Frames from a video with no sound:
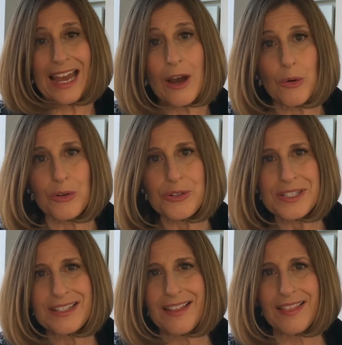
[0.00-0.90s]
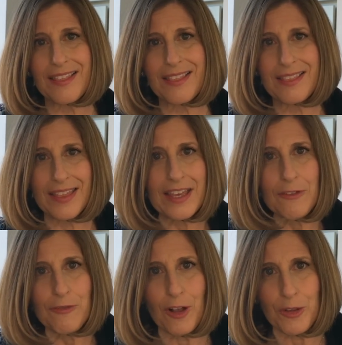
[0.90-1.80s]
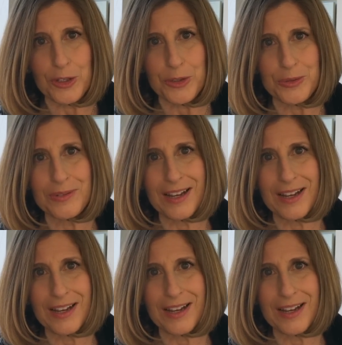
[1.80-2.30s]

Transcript: hours, they unfollow you.